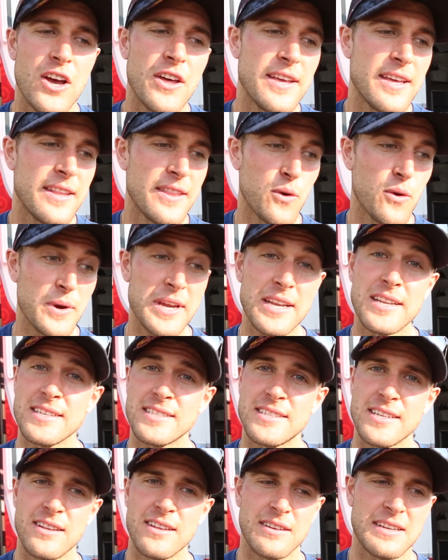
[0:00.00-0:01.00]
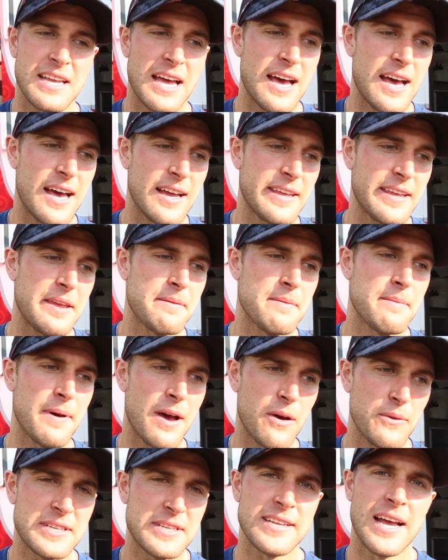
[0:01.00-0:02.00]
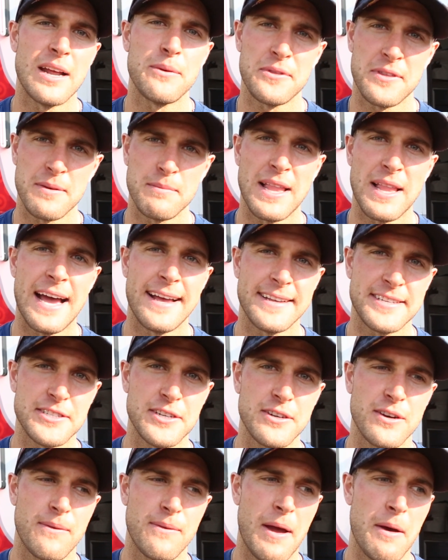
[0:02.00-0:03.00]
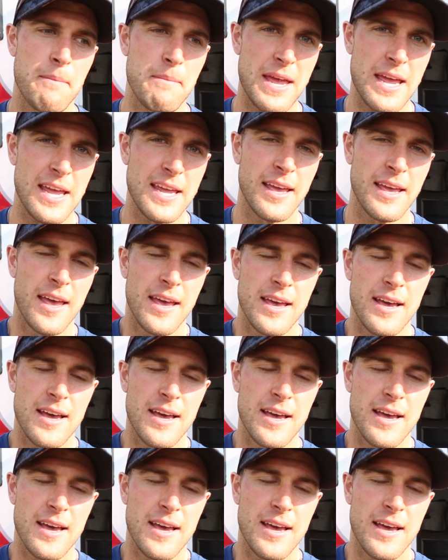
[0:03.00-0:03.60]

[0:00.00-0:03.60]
know, the Wheaties deal came about, we signed with them last year around May.